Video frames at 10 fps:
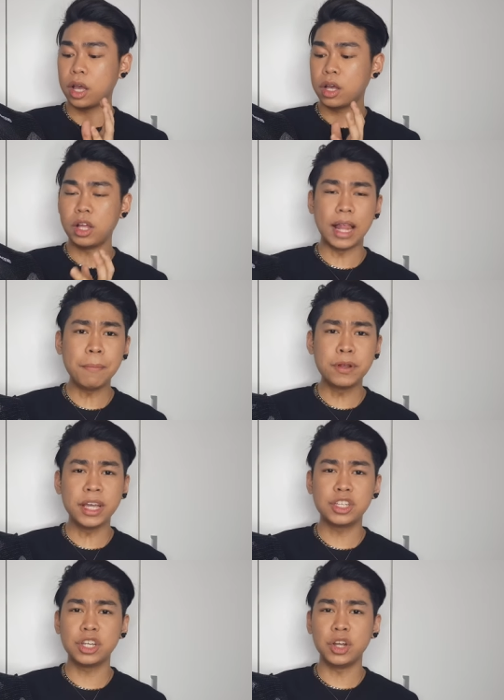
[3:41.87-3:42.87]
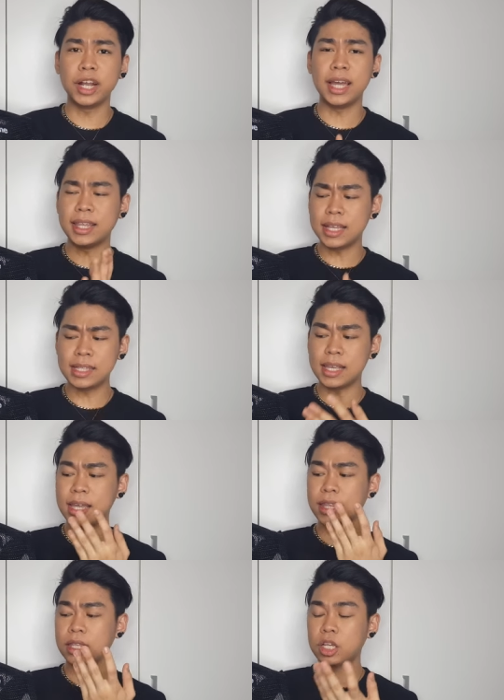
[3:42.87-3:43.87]
collaboration, or it is
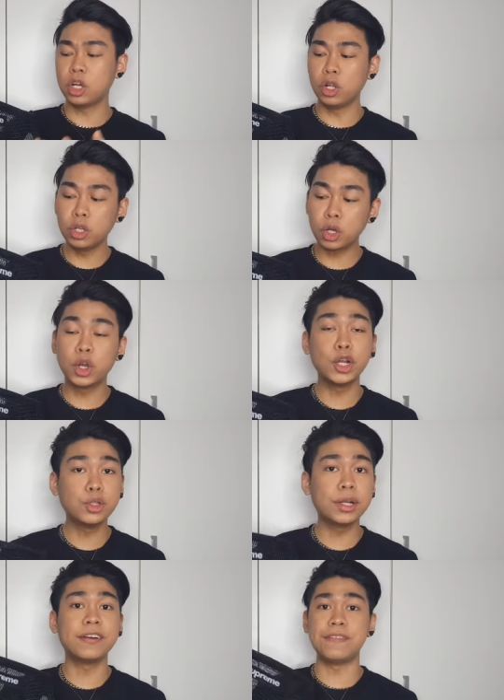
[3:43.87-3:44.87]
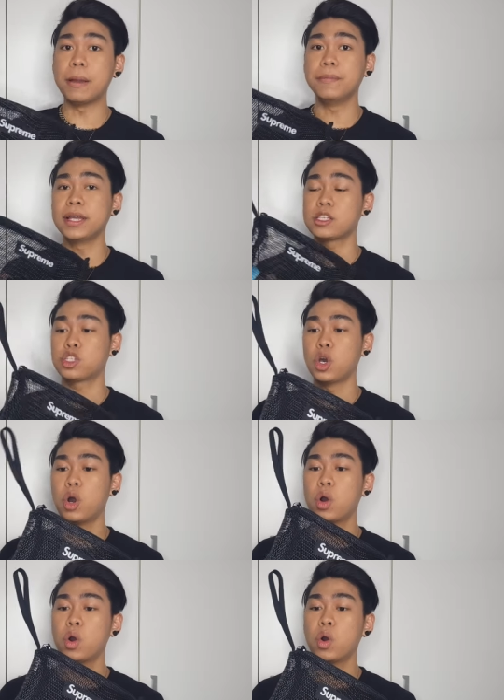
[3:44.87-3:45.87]
in Cordura fabric.
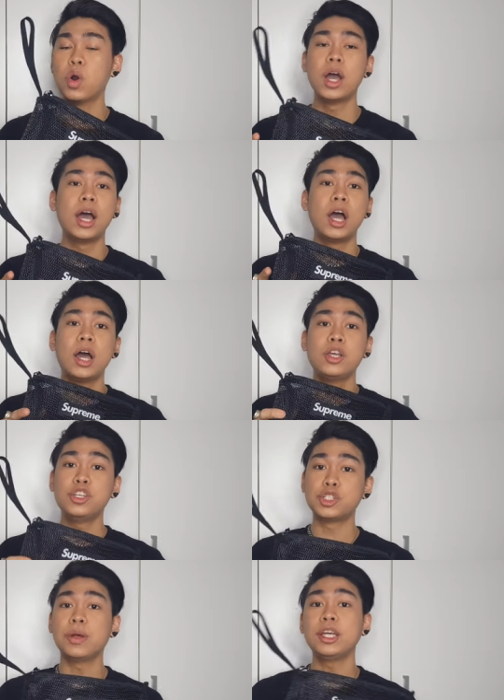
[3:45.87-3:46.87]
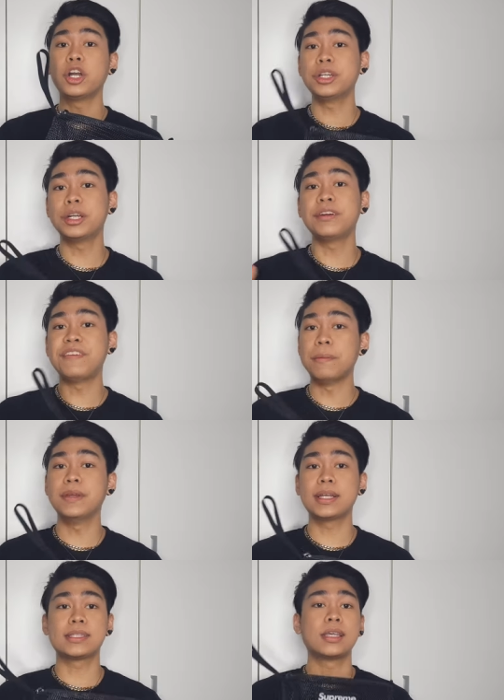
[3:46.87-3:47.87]
So usually Cordura
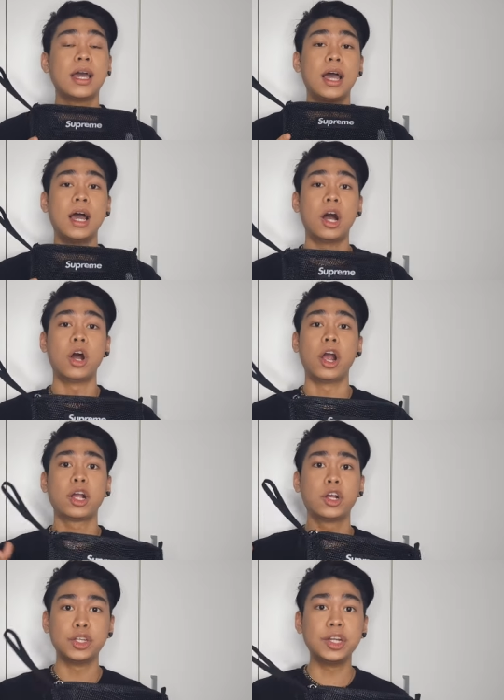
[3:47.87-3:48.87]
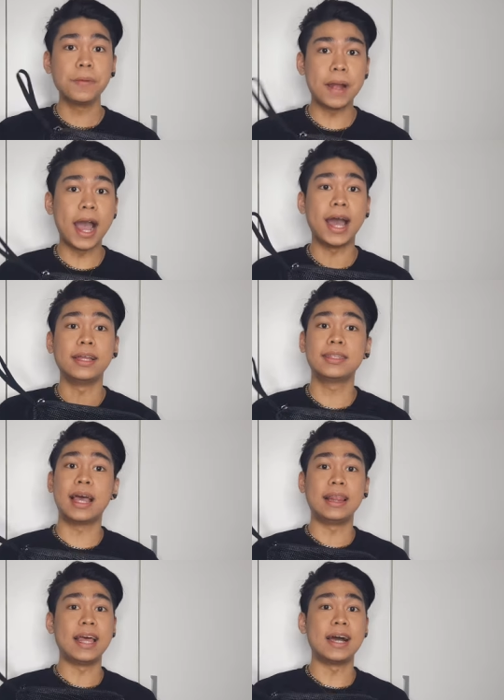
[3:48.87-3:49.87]
fabrics, our Cordura brand,
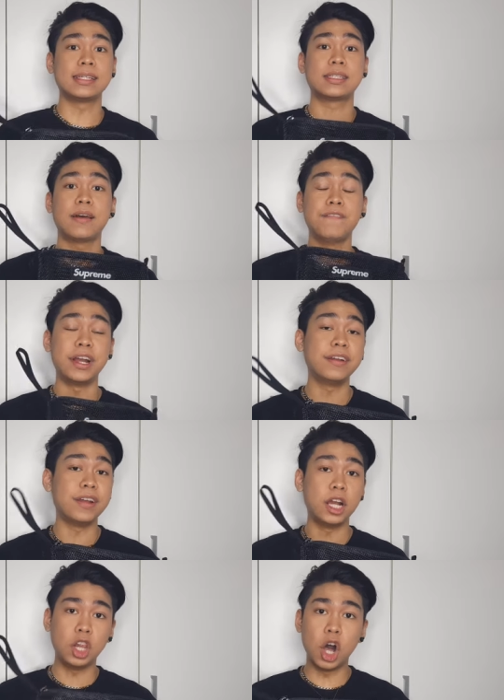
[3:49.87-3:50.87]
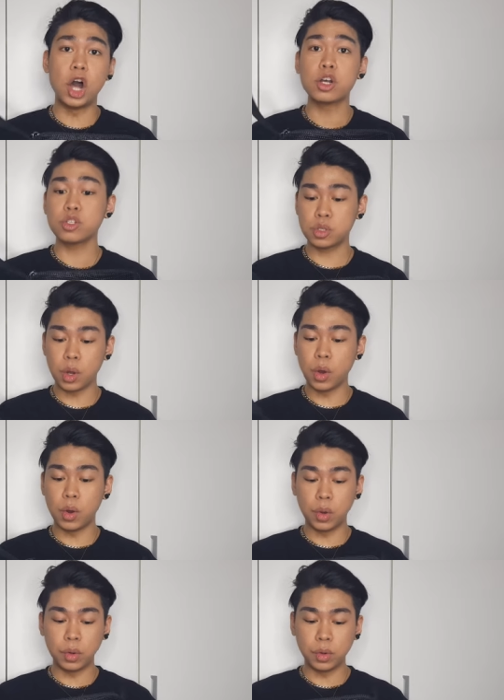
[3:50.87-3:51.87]
lasts very very long.
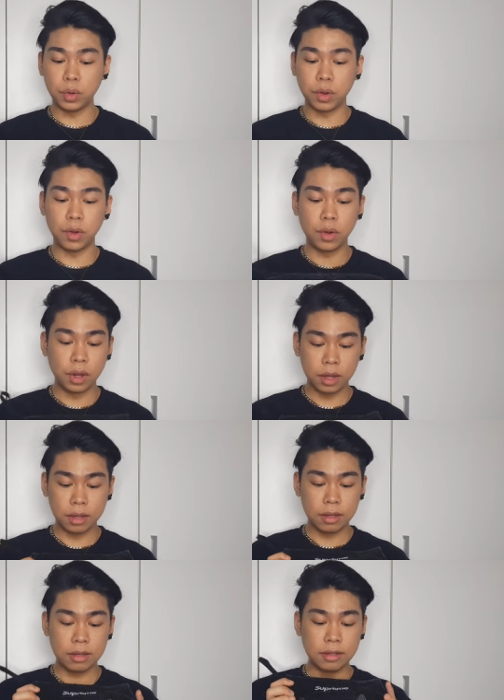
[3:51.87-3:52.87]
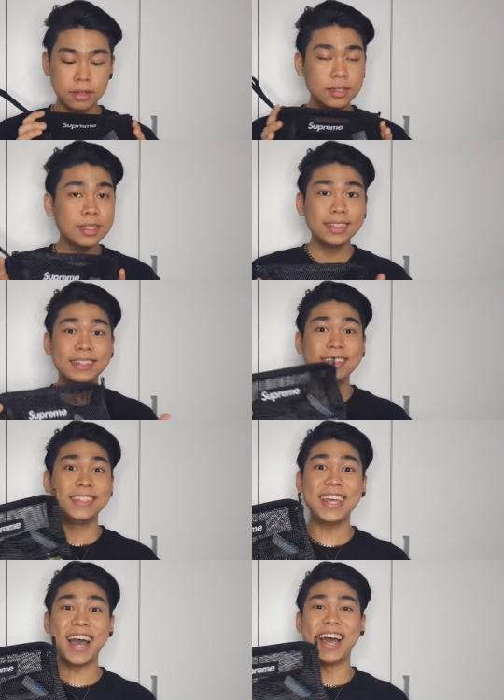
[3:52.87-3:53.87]
So
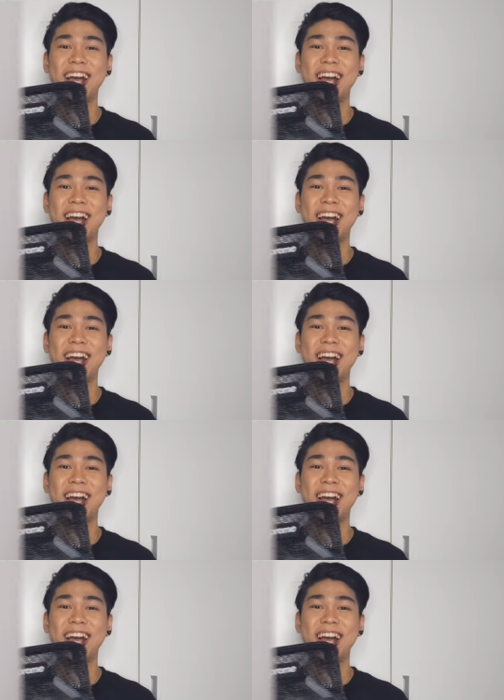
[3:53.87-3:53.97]
yeah,